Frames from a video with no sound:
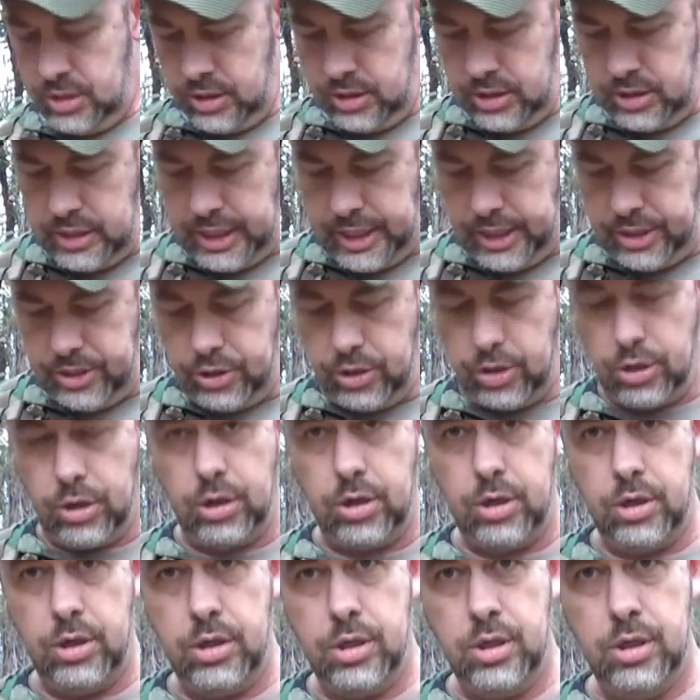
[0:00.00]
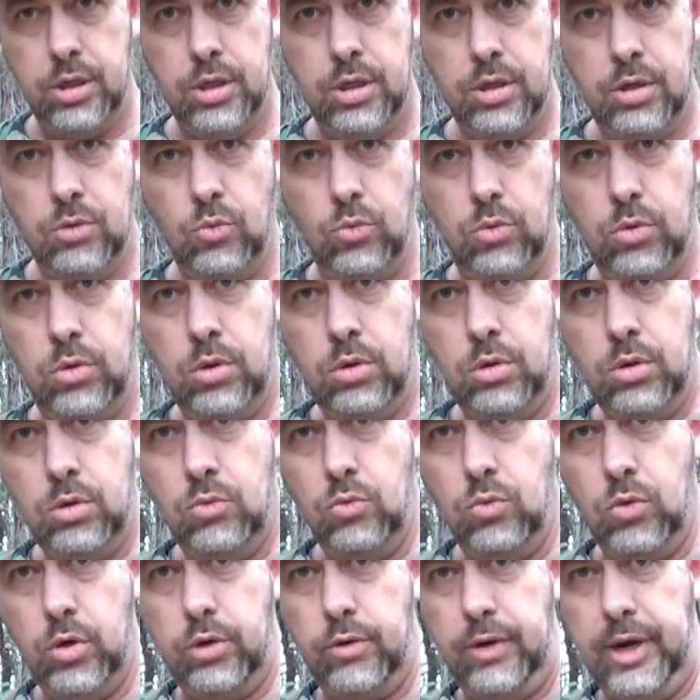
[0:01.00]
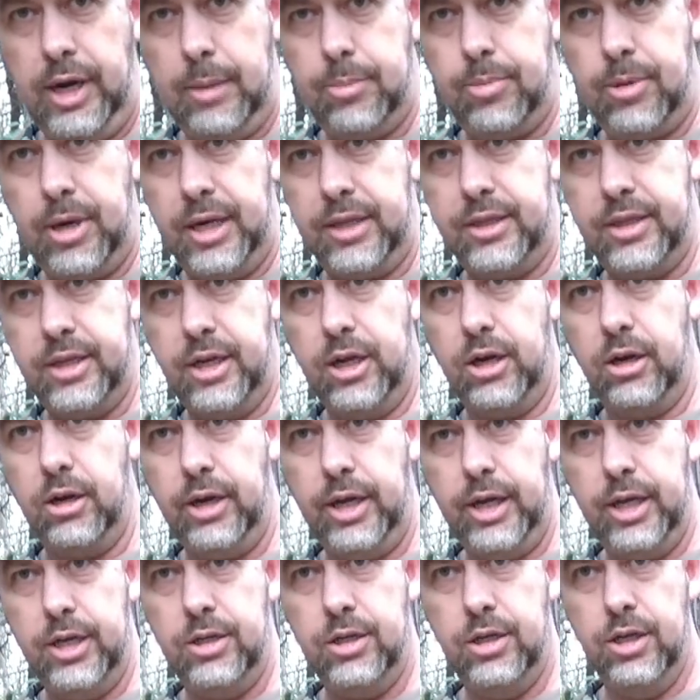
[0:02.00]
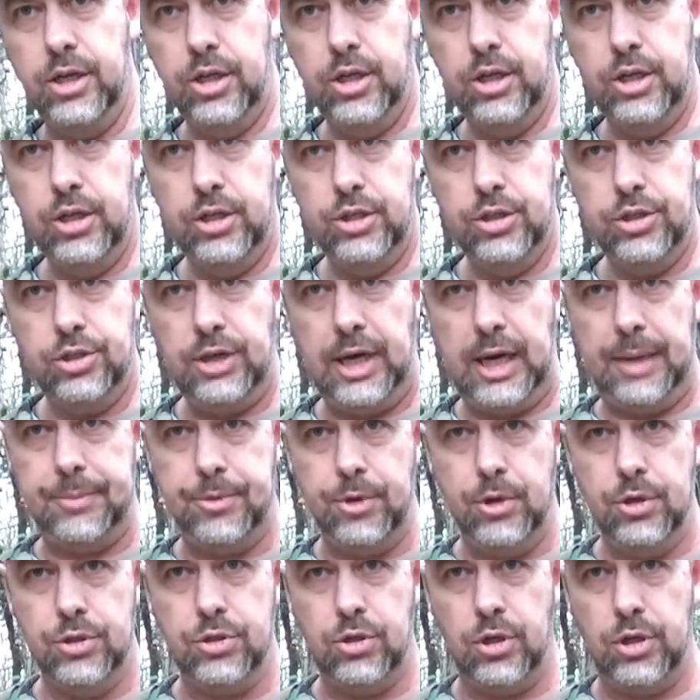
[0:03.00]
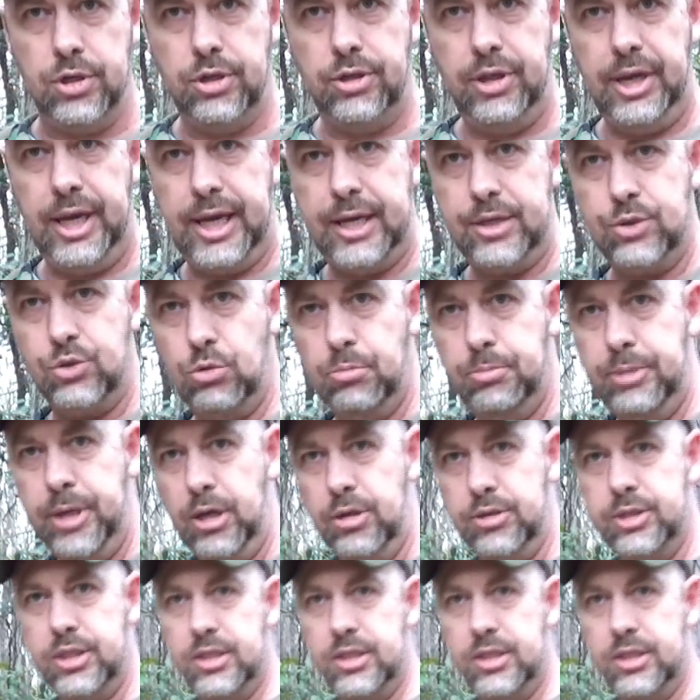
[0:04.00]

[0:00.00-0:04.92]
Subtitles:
take your one wrap right there and strap those onto the actual belt